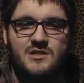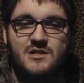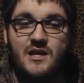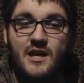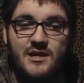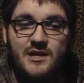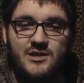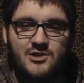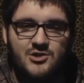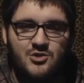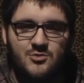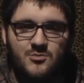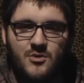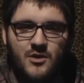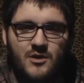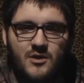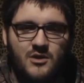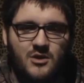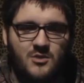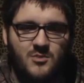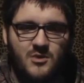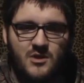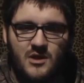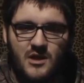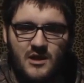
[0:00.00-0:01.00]
statue
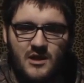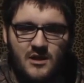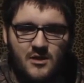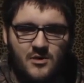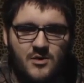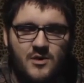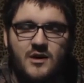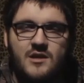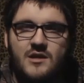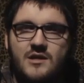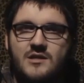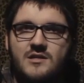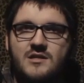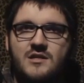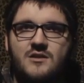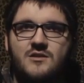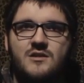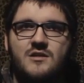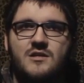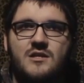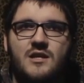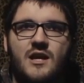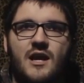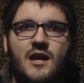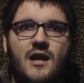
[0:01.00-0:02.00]
monument like things
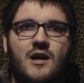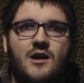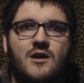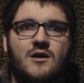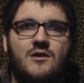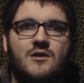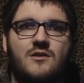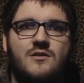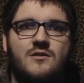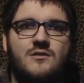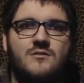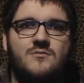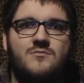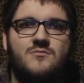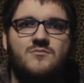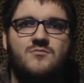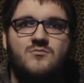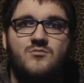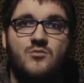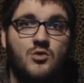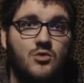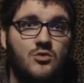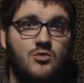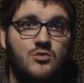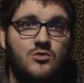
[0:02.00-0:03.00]
here in town,
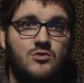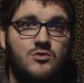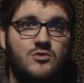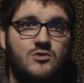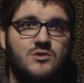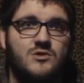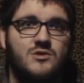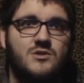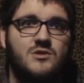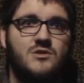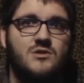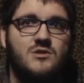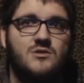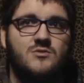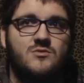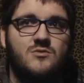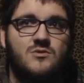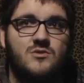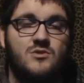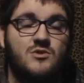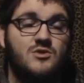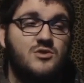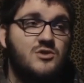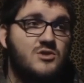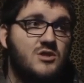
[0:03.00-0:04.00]
murals.
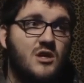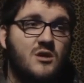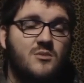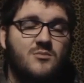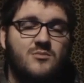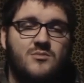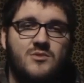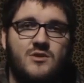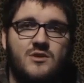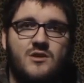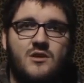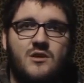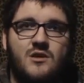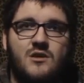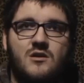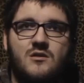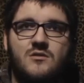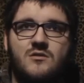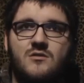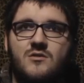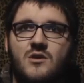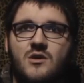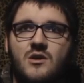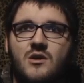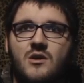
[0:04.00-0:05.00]
There's some that
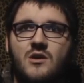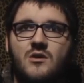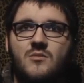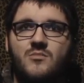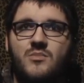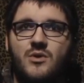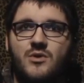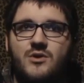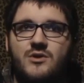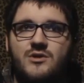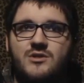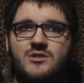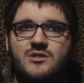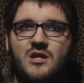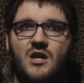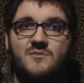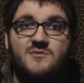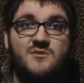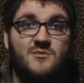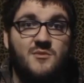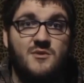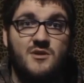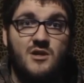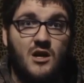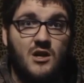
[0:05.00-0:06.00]
are
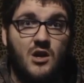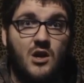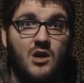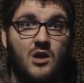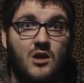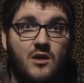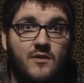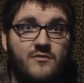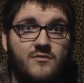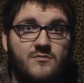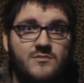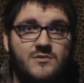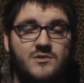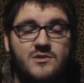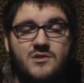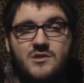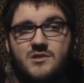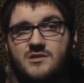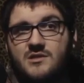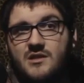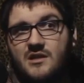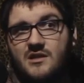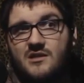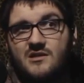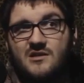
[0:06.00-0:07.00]
Pokestops, but not all of them.
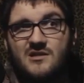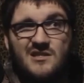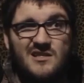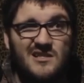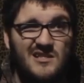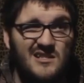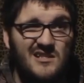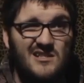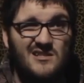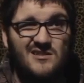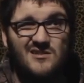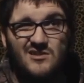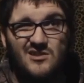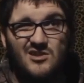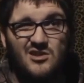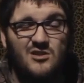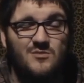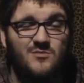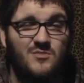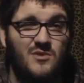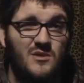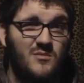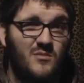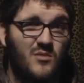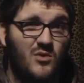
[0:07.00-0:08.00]
So it's like, there
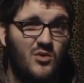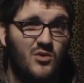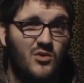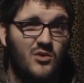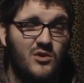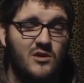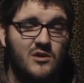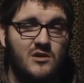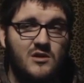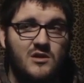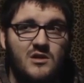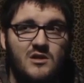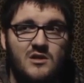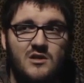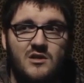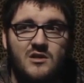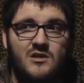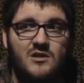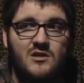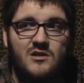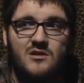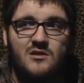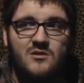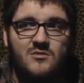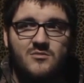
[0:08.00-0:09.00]
could be more.
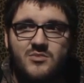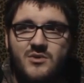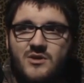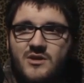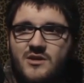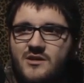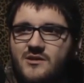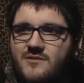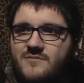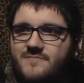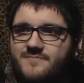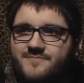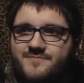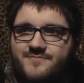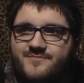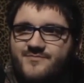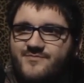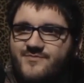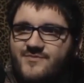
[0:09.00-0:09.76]
But